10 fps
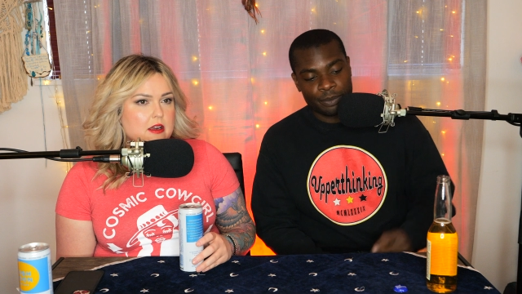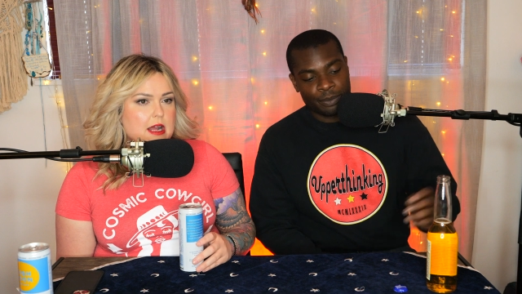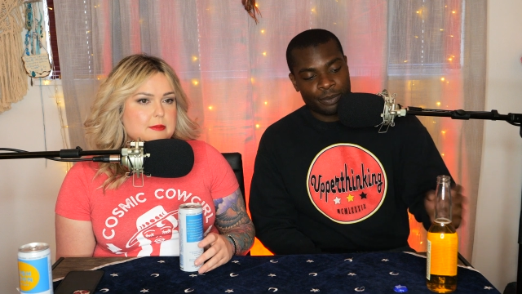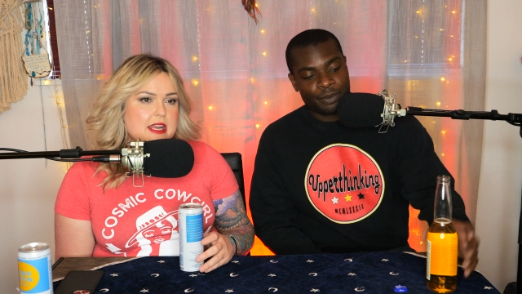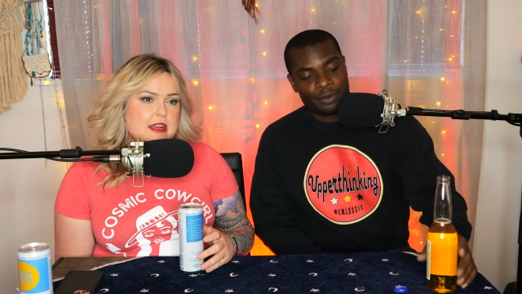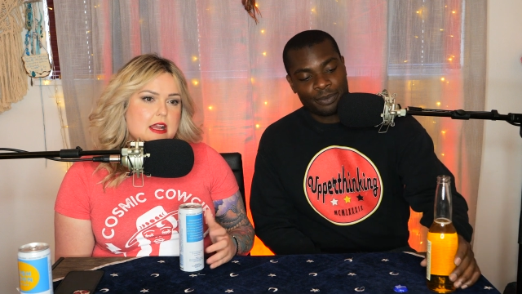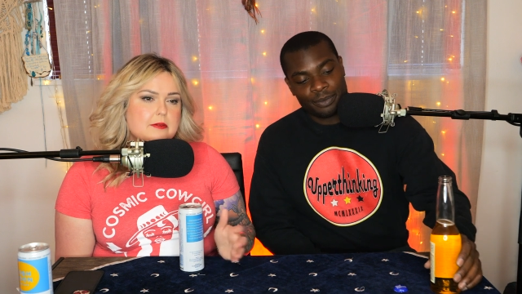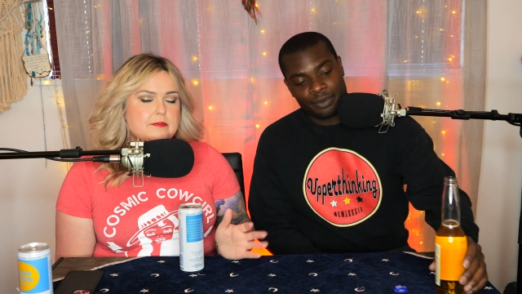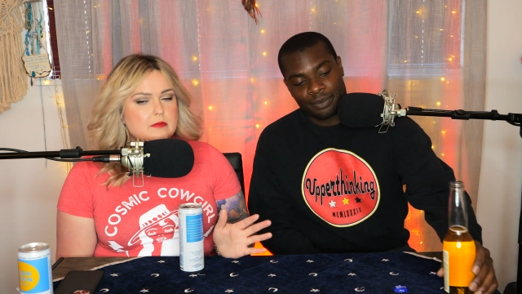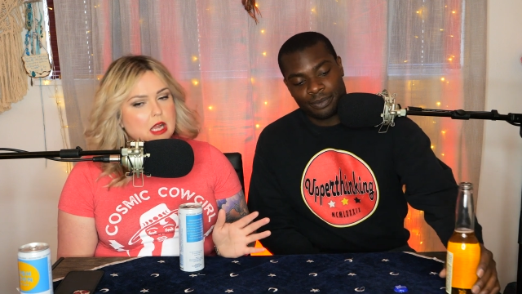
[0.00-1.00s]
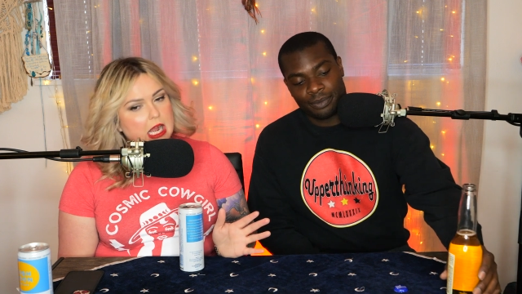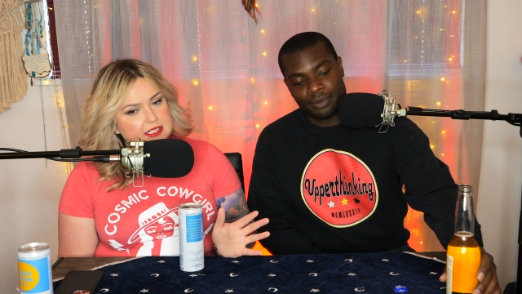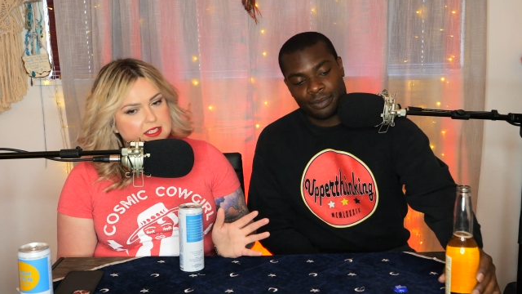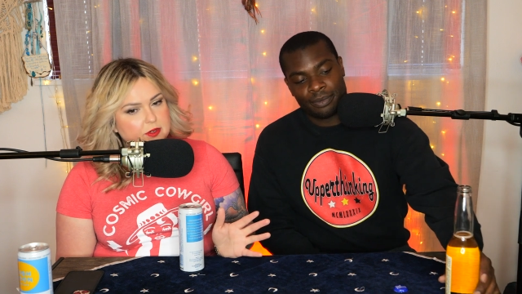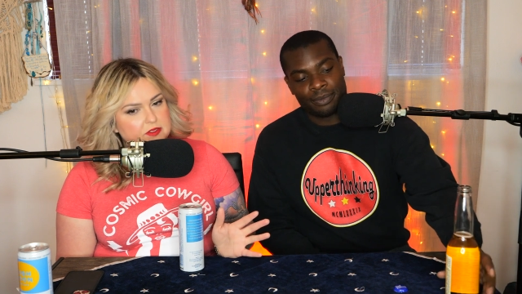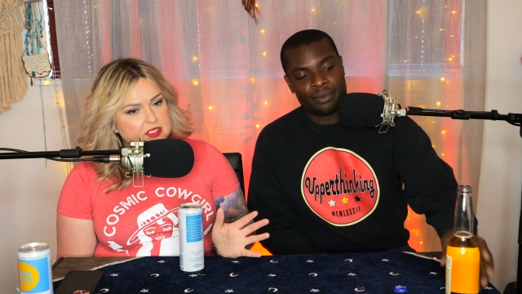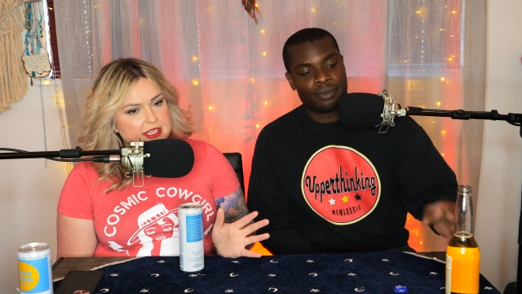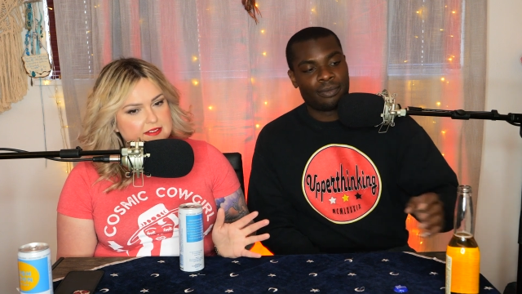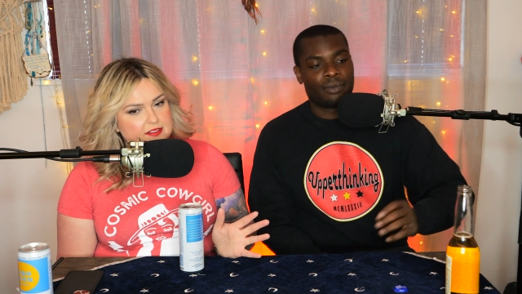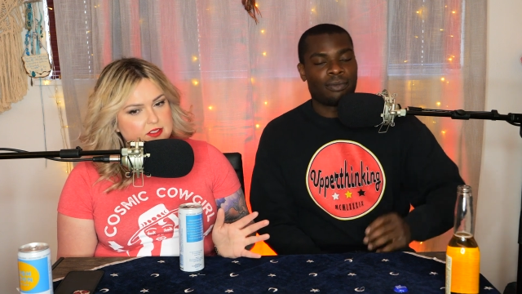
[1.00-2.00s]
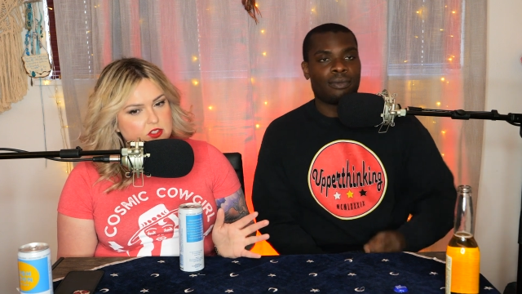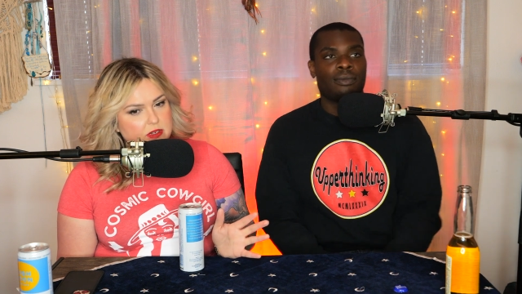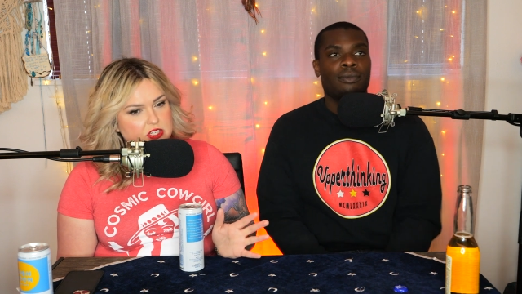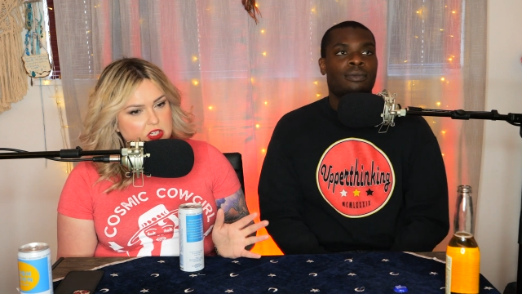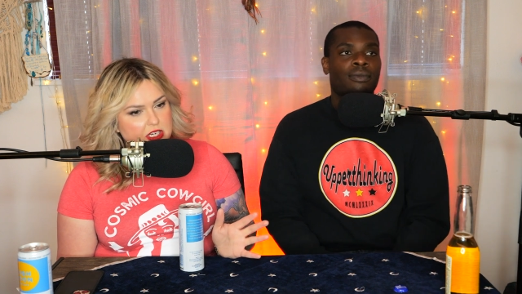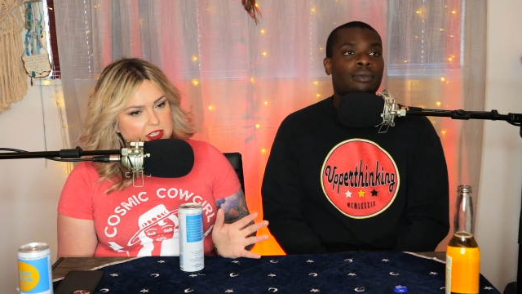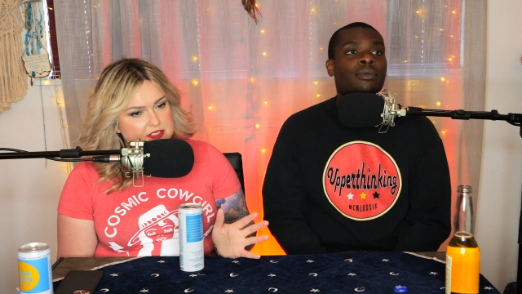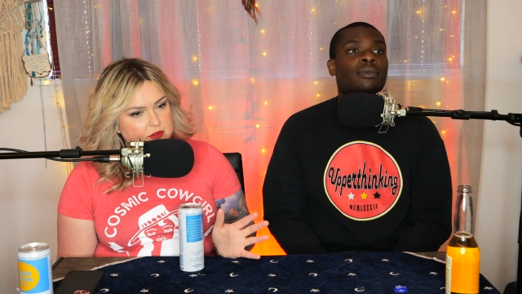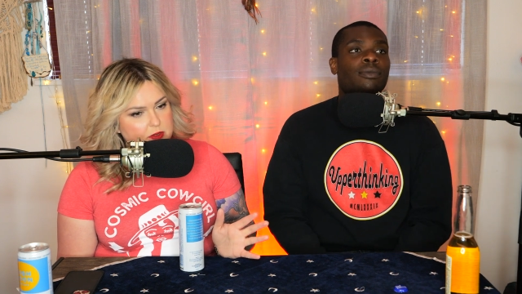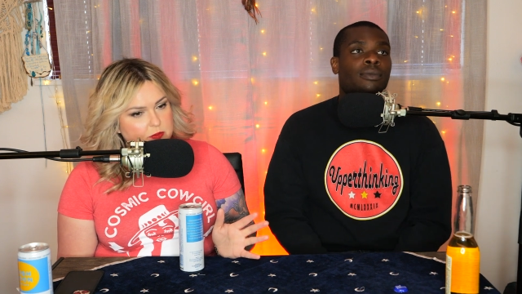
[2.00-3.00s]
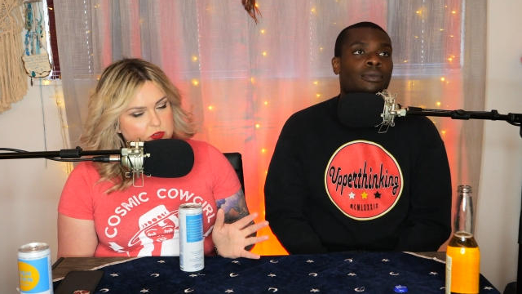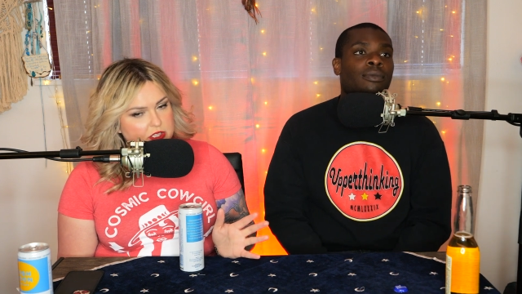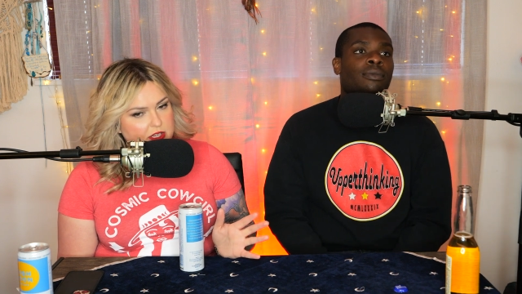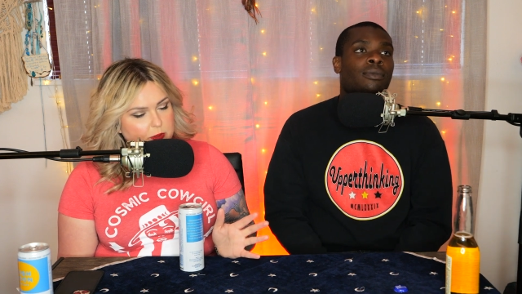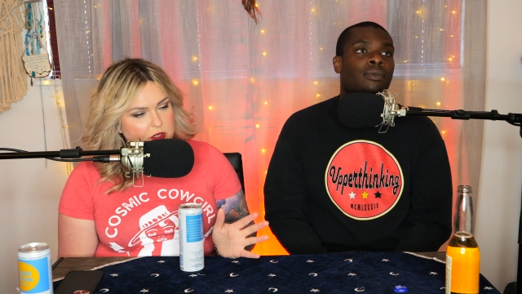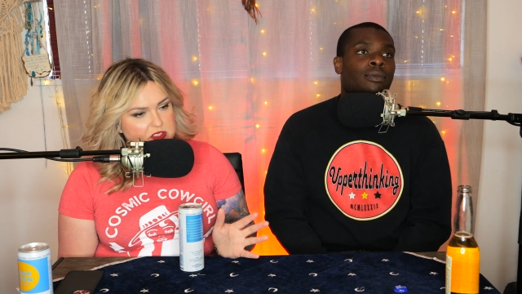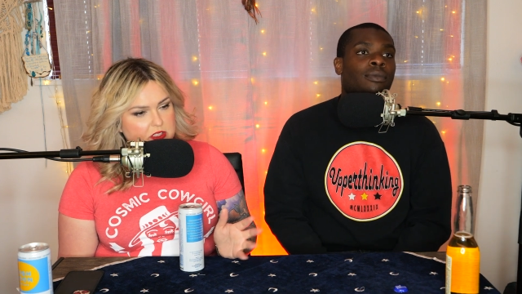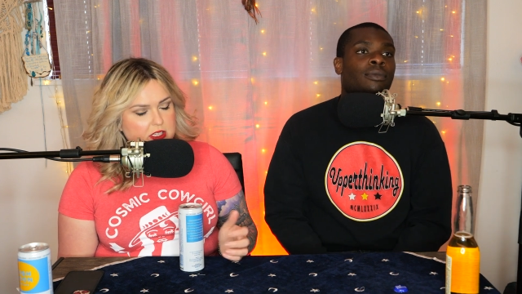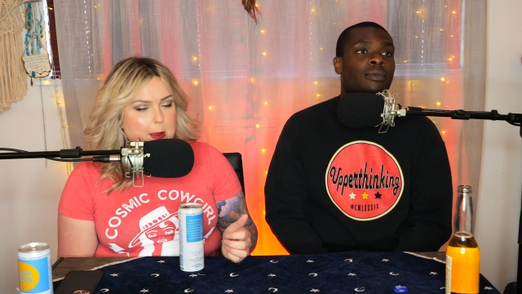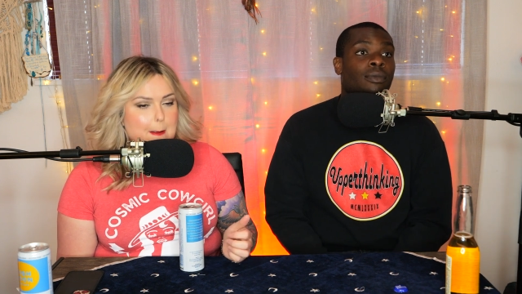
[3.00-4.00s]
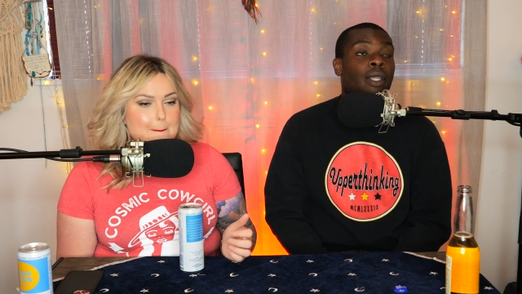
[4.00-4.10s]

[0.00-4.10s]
Speaker 1: I mean, I see both sides of the situation. I can see where people took it personally.